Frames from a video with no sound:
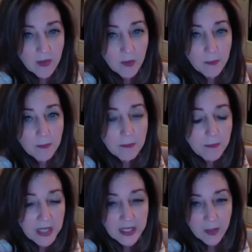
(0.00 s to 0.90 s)

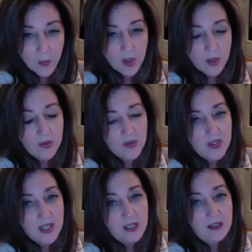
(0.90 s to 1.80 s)
Many words in
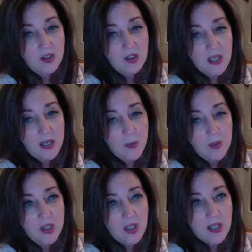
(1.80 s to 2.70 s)
the English
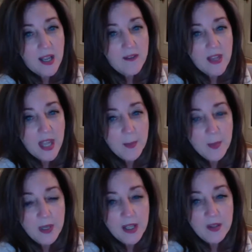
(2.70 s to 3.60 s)
language have the A
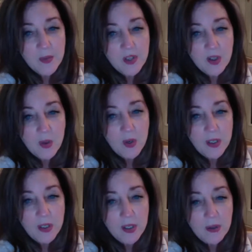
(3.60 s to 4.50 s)
pronounced with a short
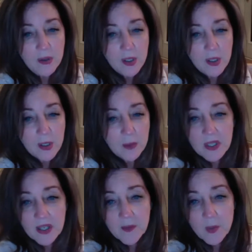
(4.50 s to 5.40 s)
U. But
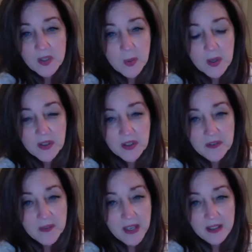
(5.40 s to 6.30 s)
every once in a while, you're going
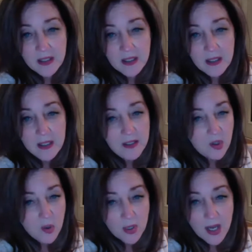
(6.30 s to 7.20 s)
to find it as a
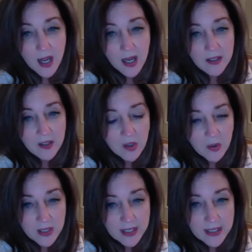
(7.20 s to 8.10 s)
short I and a
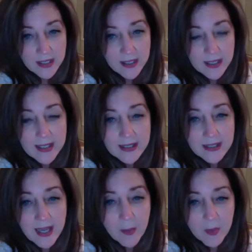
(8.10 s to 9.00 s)
short E.
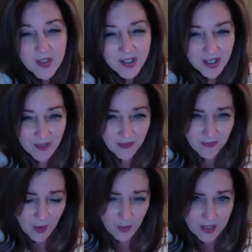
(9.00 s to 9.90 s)
Today, we're just going to
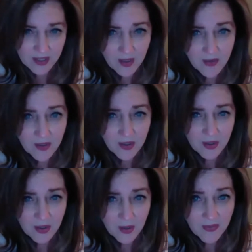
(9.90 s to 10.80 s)
focus on
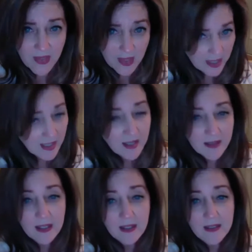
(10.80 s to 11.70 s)
this, on
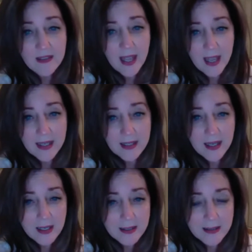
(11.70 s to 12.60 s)
anything that the A
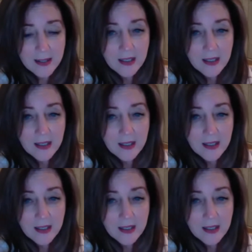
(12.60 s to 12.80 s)
does.